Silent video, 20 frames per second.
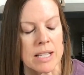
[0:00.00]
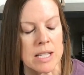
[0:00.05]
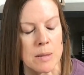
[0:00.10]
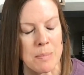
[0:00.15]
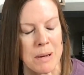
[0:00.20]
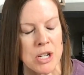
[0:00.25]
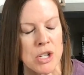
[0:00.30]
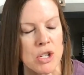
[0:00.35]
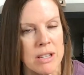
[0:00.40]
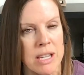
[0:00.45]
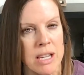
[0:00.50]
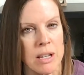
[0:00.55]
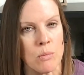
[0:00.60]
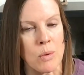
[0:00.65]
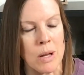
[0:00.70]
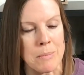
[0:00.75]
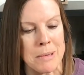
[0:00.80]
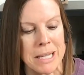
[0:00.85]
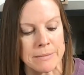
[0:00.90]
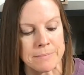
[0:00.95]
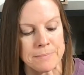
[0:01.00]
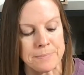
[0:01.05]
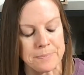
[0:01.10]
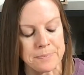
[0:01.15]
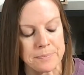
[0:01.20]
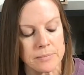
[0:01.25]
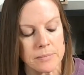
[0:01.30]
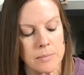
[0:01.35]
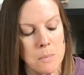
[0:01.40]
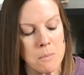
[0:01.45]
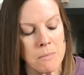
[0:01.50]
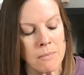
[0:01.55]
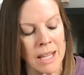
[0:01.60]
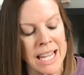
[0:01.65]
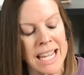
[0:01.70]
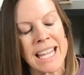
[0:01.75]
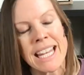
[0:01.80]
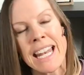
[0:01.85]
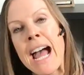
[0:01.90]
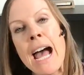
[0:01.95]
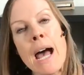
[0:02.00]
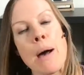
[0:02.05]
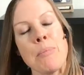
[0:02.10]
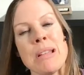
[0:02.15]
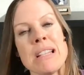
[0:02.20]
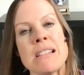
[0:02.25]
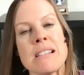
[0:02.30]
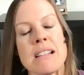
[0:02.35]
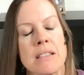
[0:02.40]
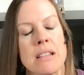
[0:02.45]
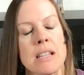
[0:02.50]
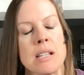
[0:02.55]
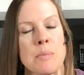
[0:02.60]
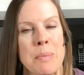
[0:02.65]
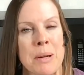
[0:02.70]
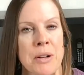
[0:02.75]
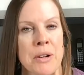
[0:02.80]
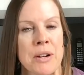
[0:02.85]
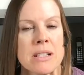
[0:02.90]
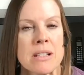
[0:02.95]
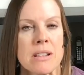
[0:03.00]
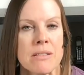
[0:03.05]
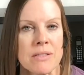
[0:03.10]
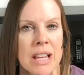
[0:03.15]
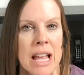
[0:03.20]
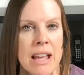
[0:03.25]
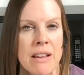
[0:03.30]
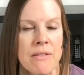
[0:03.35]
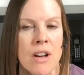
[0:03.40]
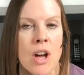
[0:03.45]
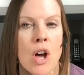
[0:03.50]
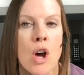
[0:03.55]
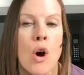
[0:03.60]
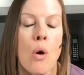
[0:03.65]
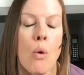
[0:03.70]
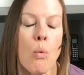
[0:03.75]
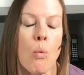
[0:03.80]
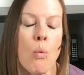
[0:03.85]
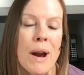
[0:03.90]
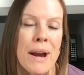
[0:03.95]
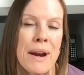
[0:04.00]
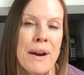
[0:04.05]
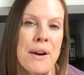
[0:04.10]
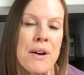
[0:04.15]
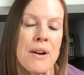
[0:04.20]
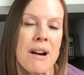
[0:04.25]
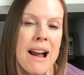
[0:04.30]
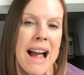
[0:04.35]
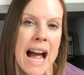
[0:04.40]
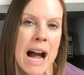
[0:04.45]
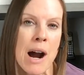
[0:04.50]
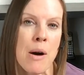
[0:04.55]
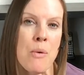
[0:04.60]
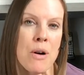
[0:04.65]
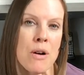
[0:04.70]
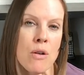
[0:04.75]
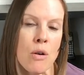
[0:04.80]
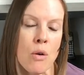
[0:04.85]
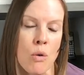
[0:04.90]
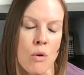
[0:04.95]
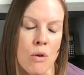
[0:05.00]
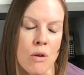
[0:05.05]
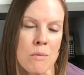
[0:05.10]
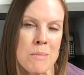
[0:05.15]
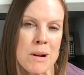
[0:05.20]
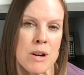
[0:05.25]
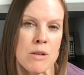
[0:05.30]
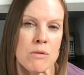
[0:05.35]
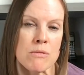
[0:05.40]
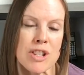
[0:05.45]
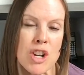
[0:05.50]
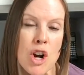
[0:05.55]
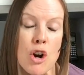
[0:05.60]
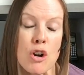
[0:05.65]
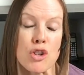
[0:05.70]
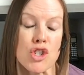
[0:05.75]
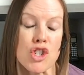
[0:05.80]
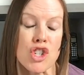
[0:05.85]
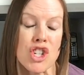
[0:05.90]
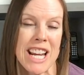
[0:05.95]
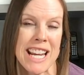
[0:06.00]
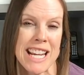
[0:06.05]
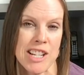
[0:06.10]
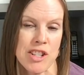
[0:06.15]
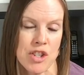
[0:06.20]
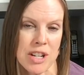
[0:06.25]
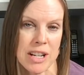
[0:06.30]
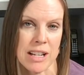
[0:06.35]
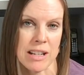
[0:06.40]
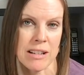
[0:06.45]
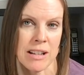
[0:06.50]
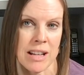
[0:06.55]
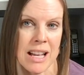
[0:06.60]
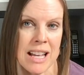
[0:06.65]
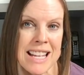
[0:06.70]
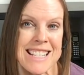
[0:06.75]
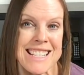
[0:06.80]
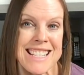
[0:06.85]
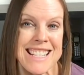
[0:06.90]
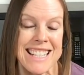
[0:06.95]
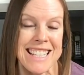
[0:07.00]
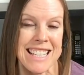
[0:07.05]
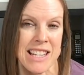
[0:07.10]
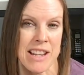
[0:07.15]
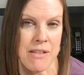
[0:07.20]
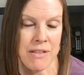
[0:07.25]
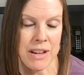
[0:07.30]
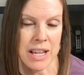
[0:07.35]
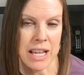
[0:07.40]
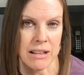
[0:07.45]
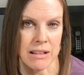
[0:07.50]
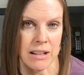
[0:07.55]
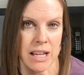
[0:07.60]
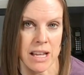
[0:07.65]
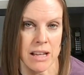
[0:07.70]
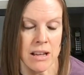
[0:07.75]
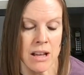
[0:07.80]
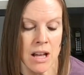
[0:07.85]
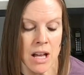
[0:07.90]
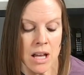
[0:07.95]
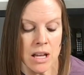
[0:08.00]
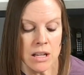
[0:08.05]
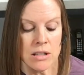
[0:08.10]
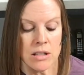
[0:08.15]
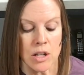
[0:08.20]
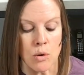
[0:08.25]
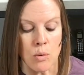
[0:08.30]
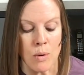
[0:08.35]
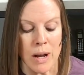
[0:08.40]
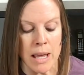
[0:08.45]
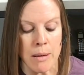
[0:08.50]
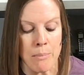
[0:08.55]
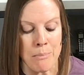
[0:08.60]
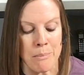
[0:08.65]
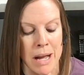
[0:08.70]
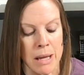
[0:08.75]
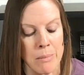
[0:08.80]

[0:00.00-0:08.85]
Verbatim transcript: especially in women it happens at these periods of life where our hormones are changing significantly so it mm-hmm.